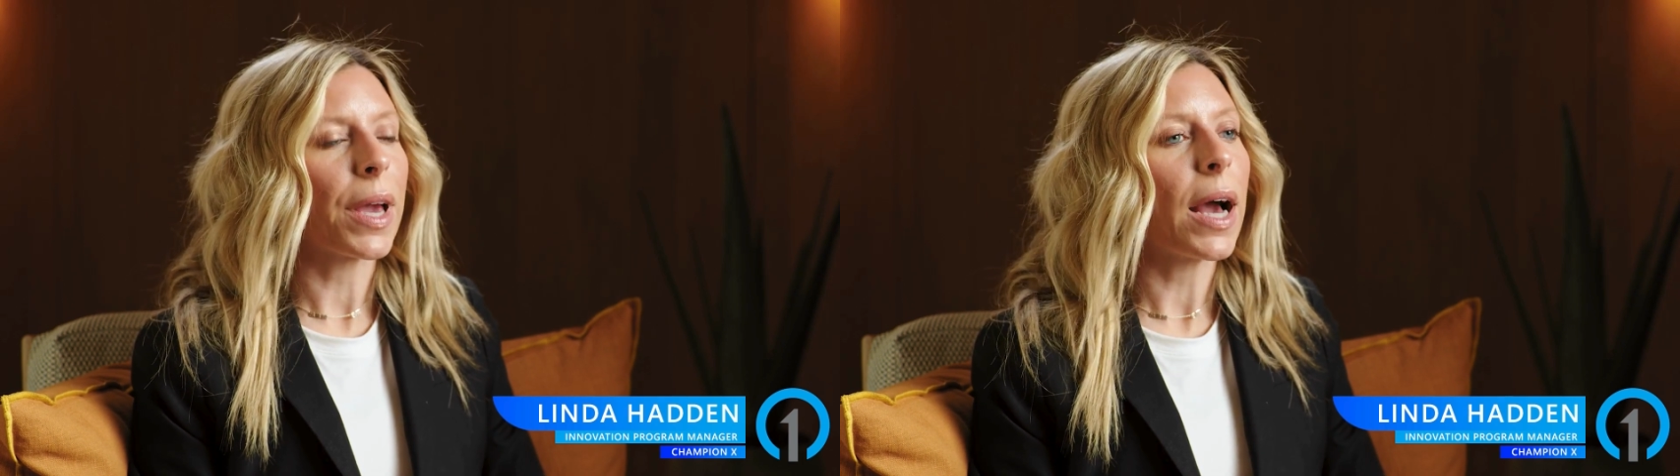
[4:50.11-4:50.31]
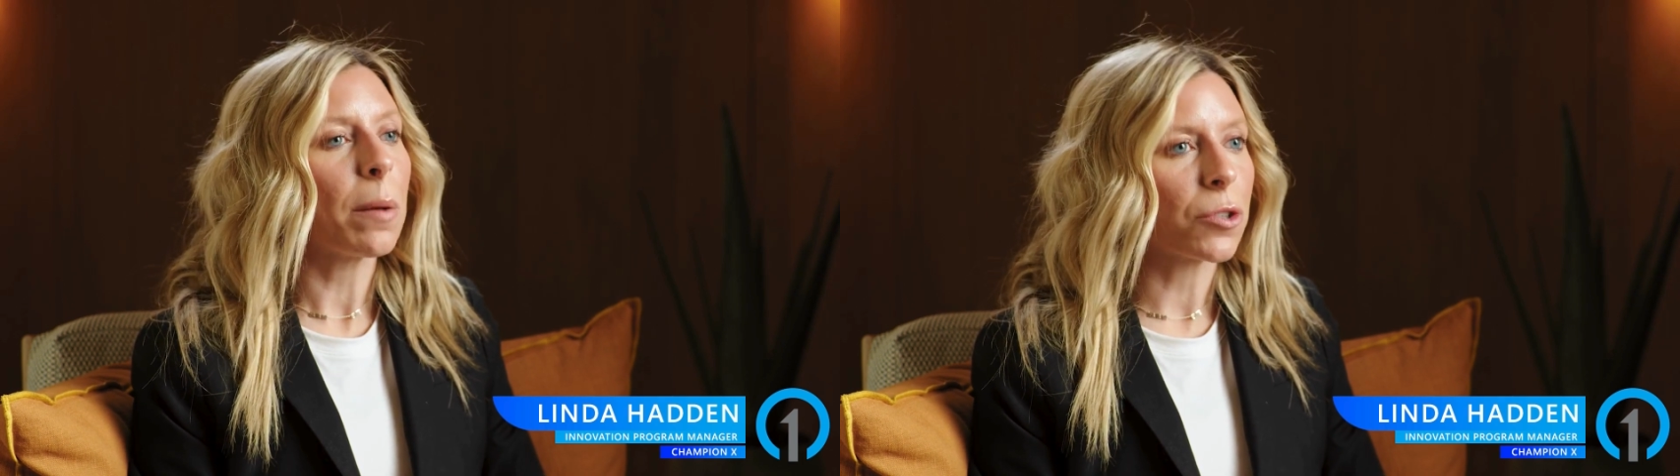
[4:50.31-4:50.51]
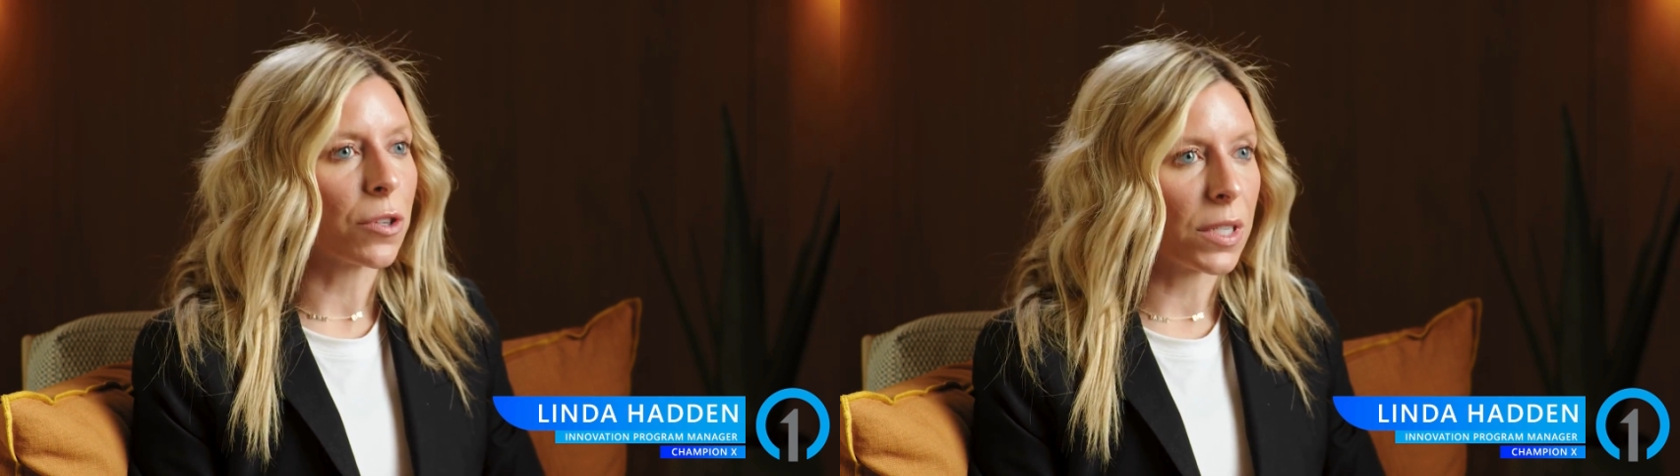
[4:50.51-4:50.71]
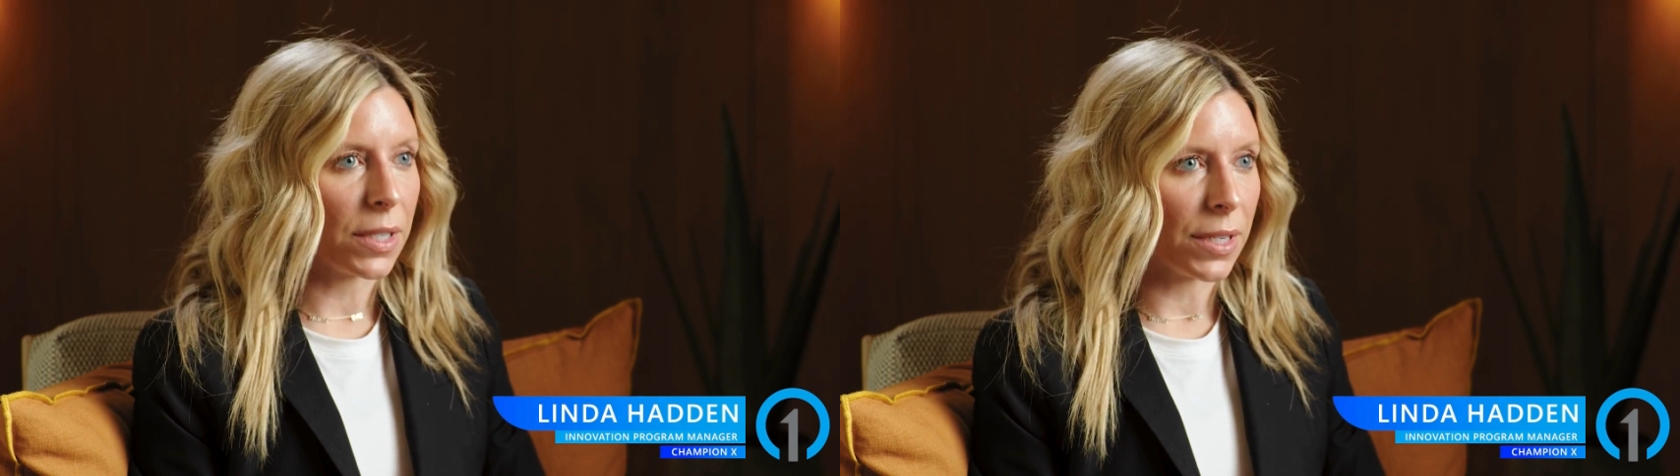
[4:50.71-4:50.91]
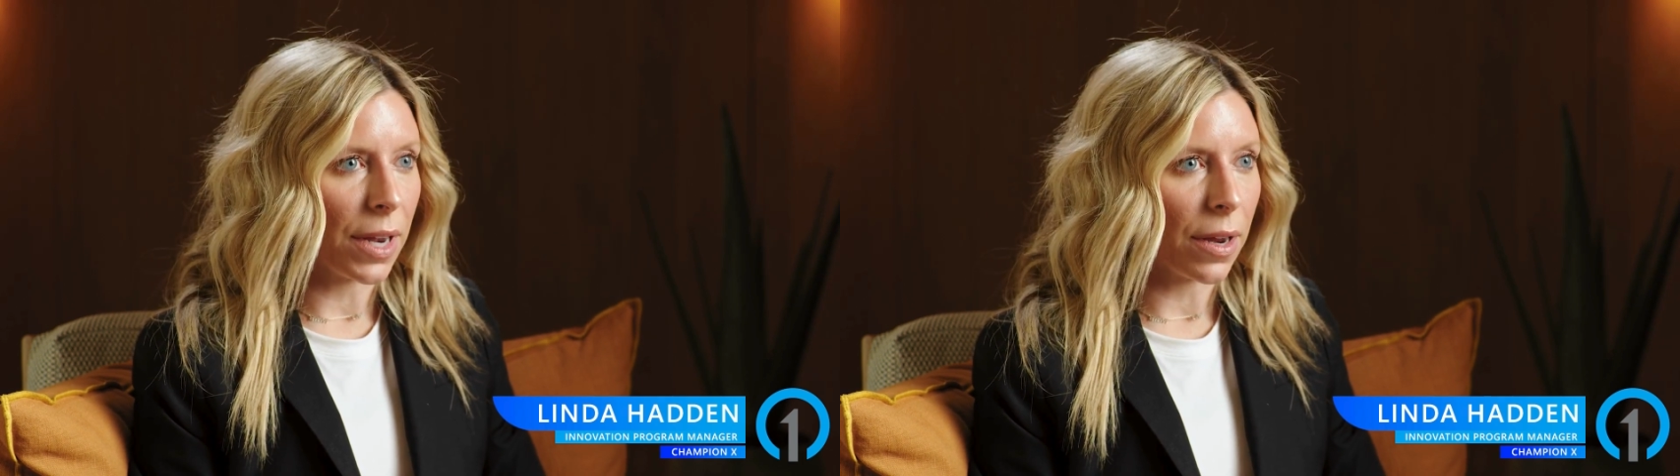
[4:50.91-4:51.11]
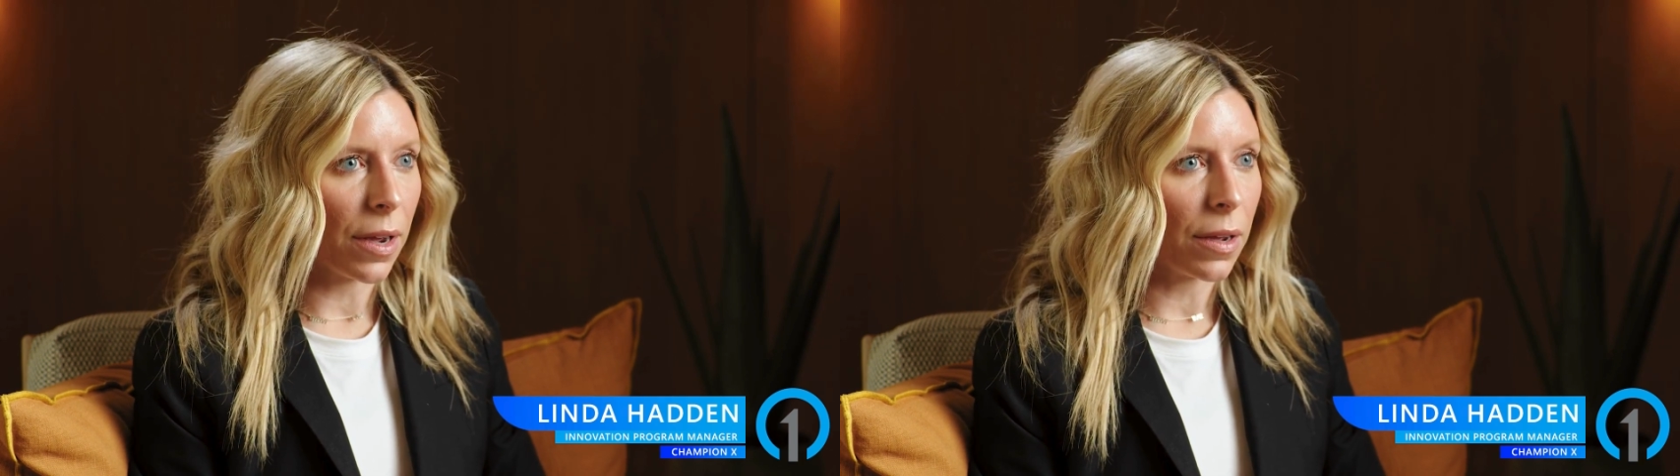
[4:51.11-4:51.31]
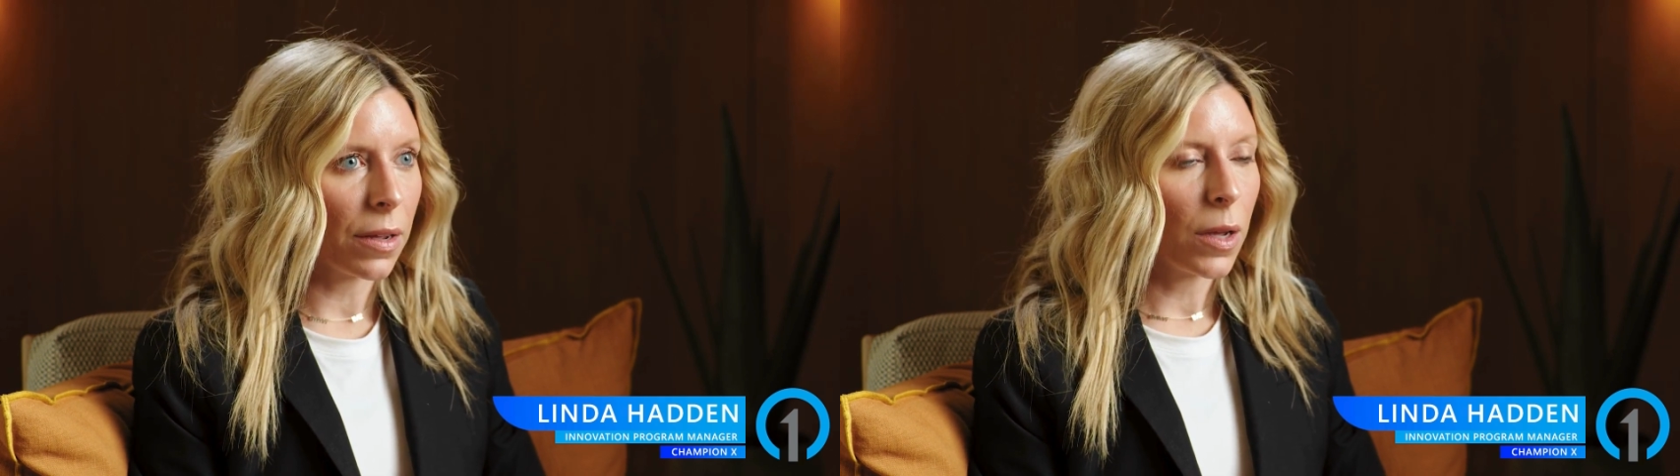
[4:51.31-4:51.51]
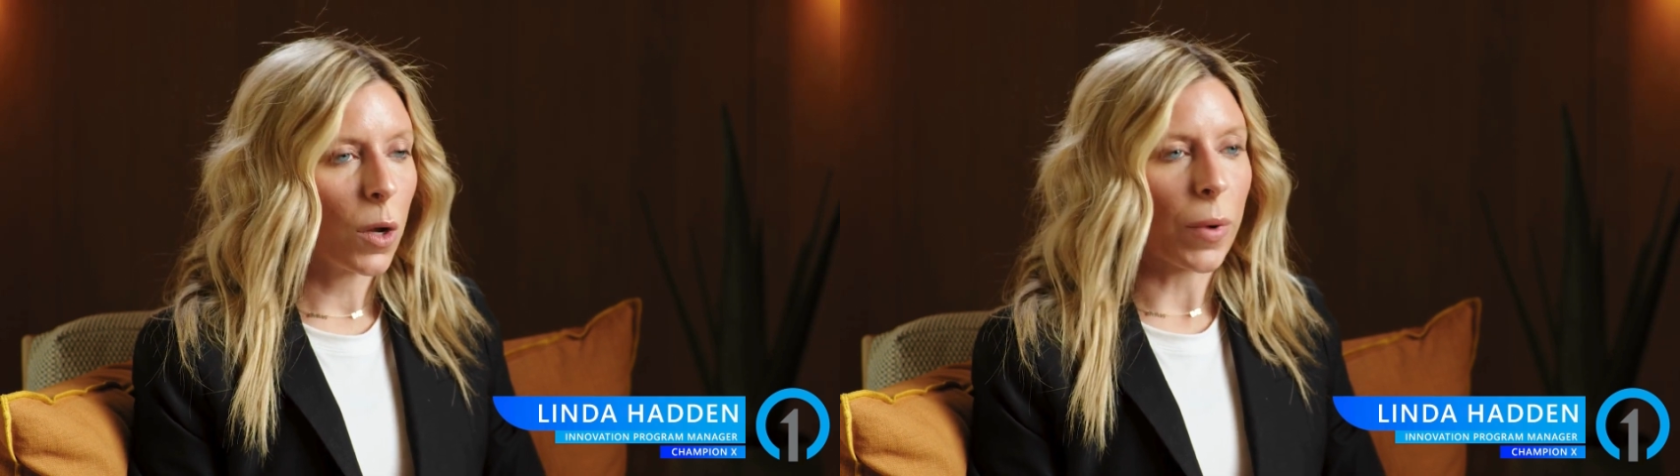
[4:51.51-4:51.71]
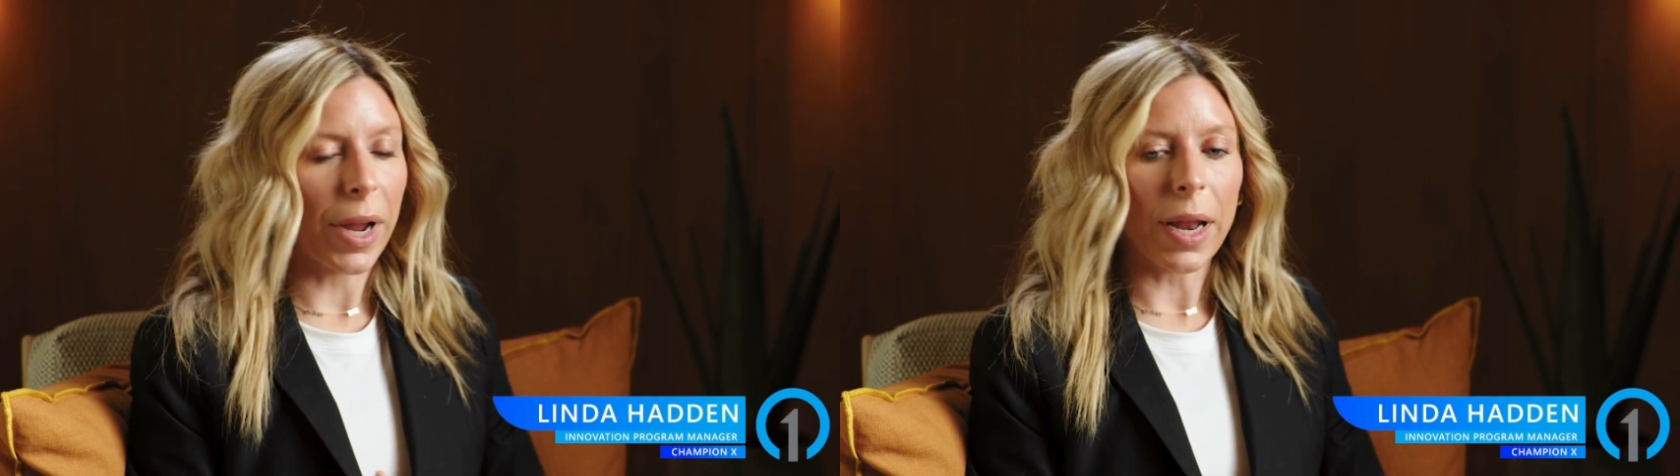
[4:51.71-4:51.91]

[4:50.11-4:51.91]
capture this data, right?